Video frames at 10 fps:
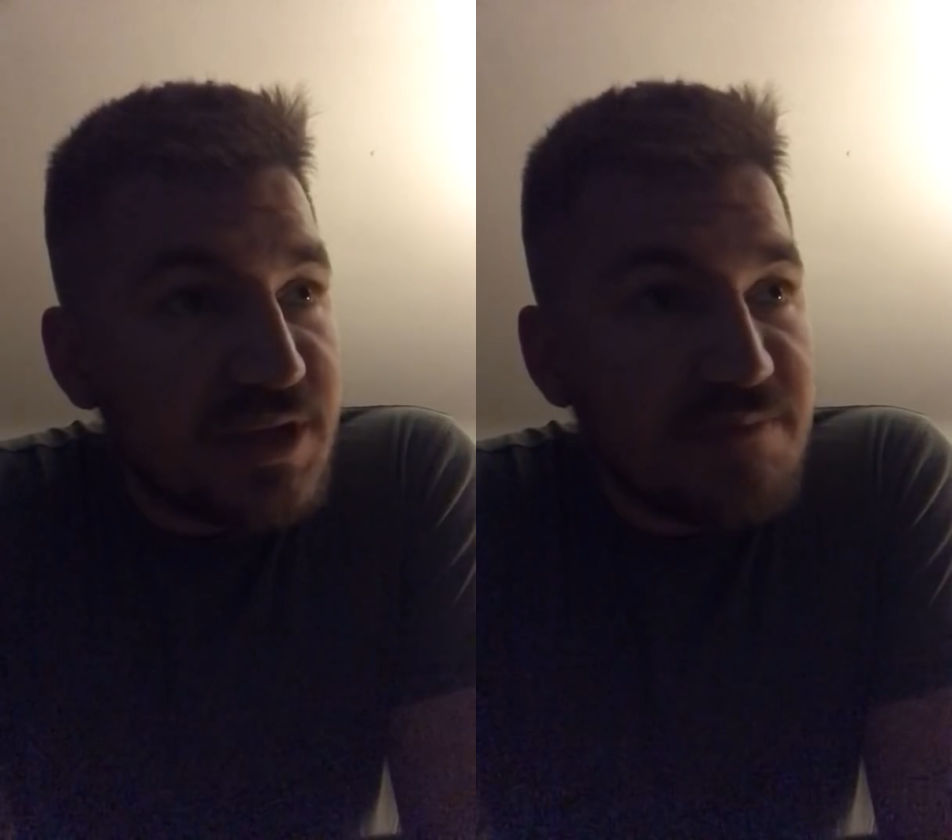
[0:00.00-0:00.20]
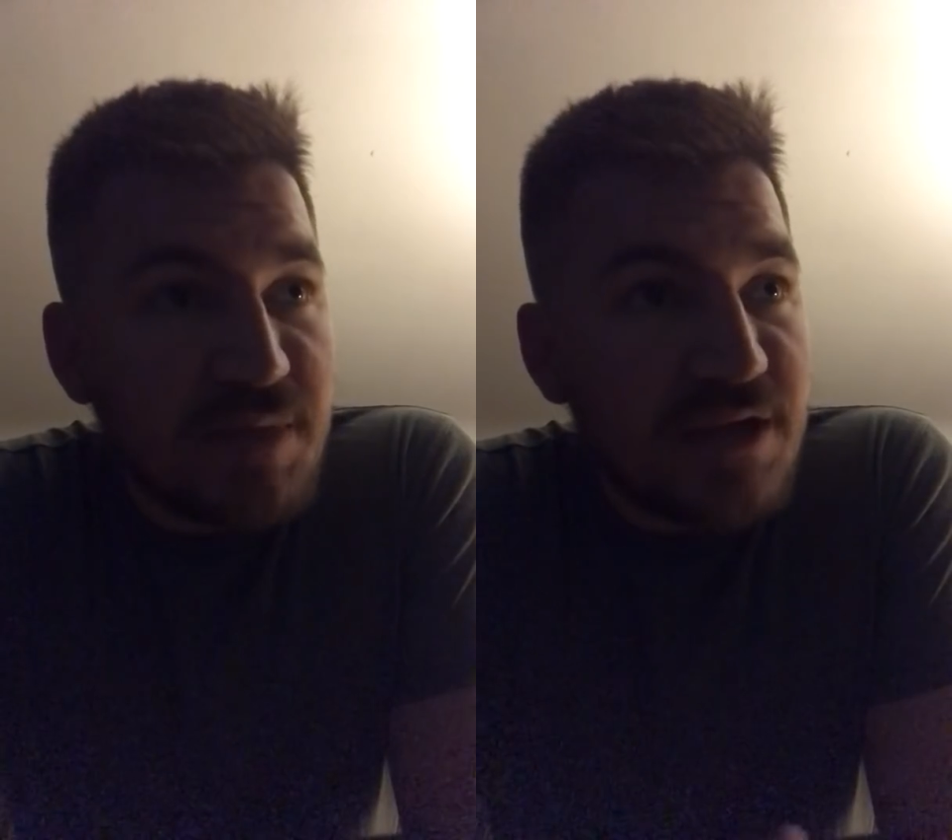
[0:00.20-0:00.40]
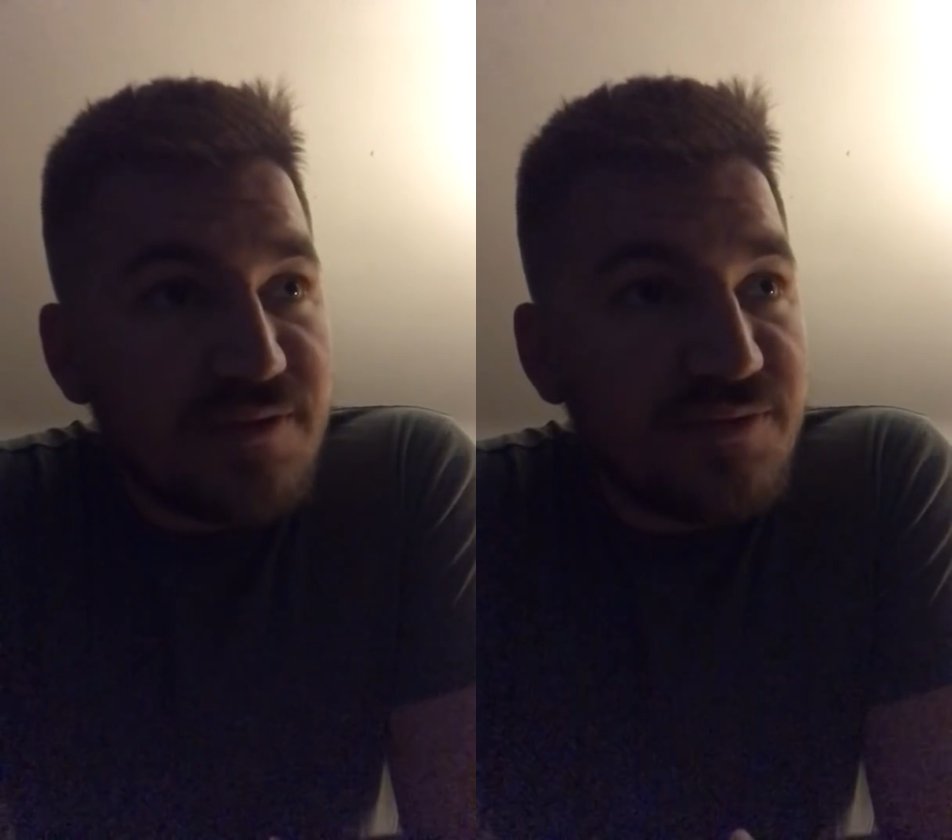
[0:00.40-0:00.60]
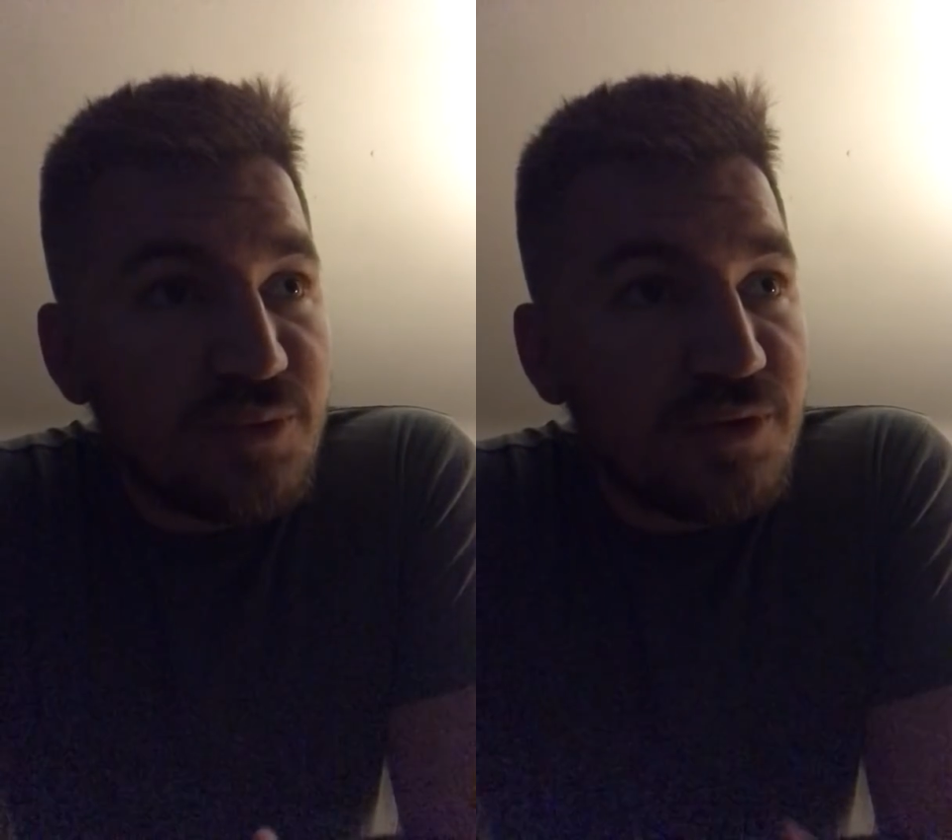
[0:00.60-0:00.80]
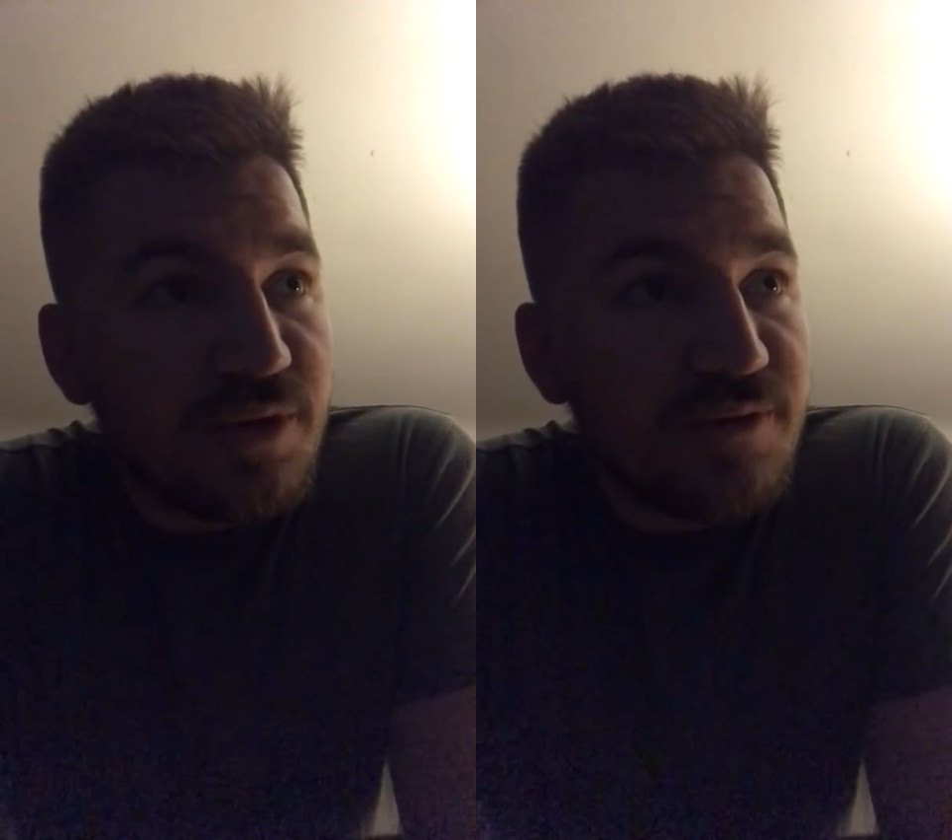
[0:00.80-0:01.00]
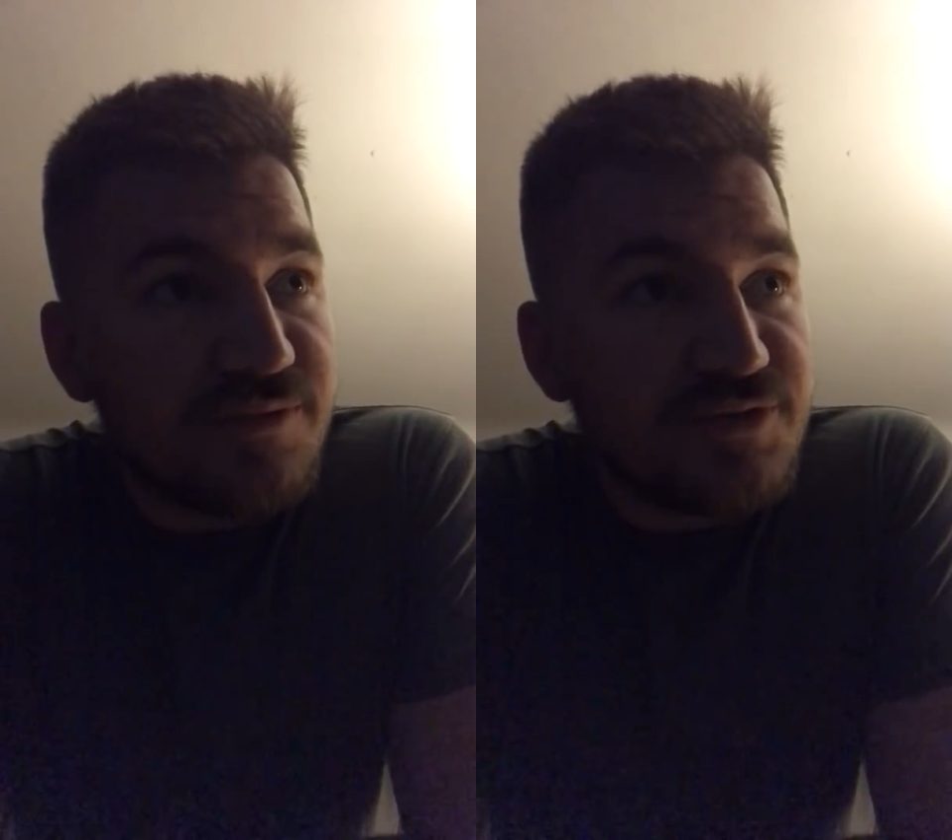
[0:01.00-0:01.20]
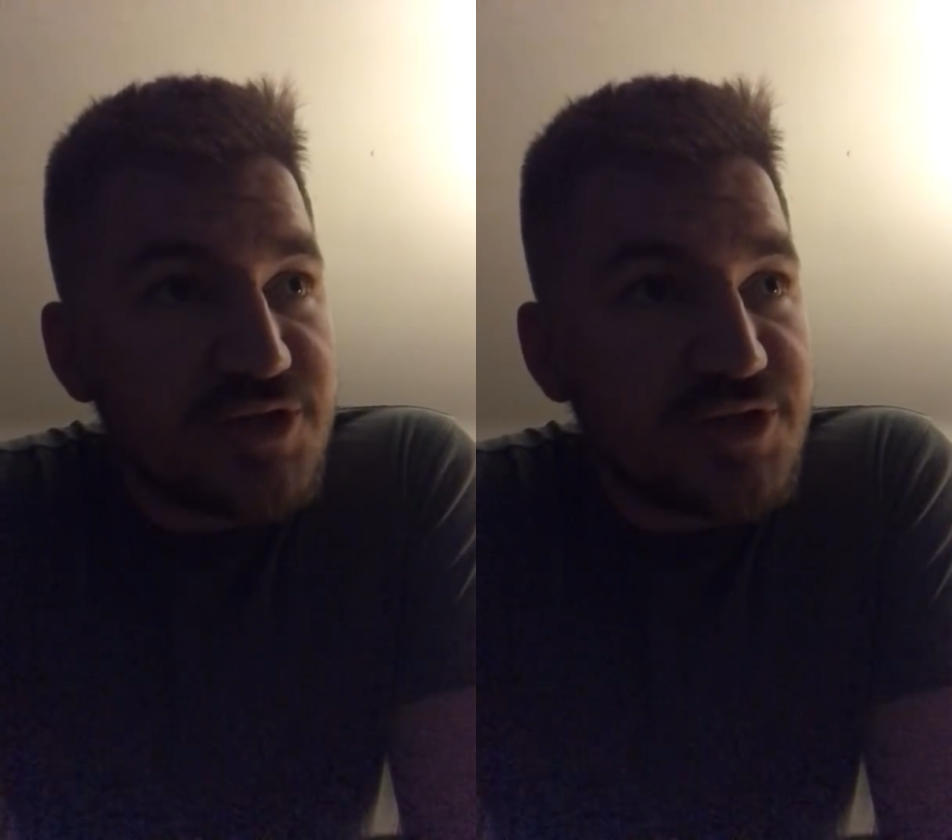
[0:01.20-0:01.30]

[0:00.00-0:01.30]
get made a fool of,